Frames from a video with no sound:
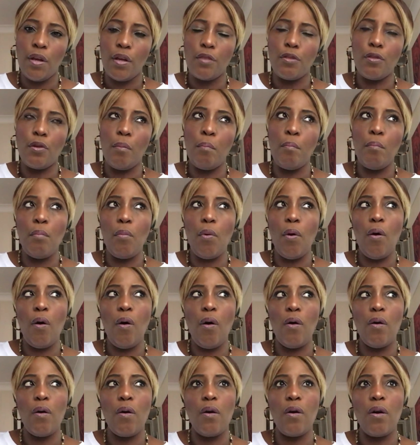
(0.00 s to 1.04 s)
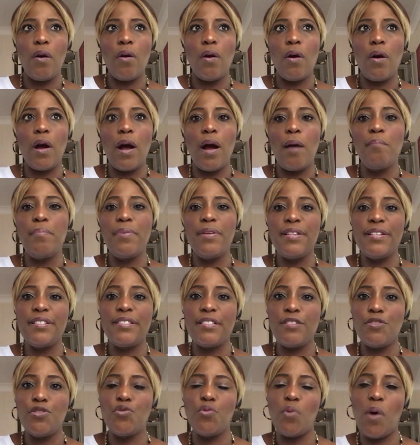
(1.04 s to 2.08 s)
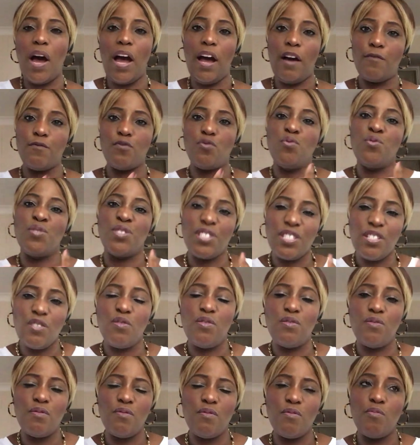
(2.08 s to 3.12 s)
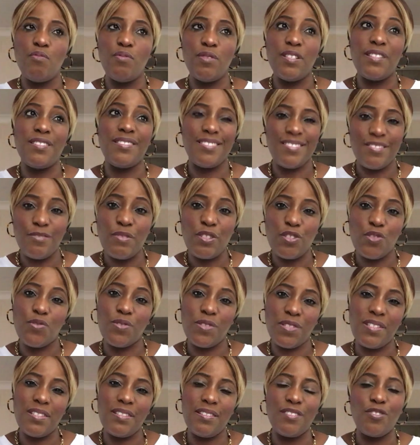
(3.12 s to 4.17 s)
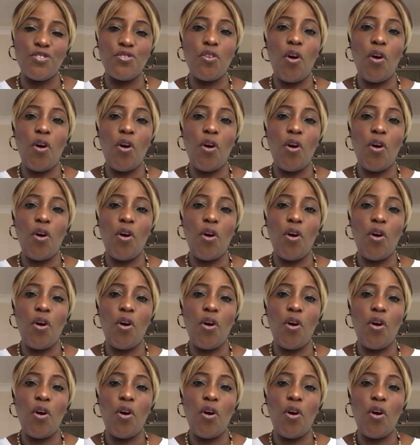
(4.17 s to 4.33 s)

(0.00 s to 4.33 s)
the more ability you have to deal with this with your sins.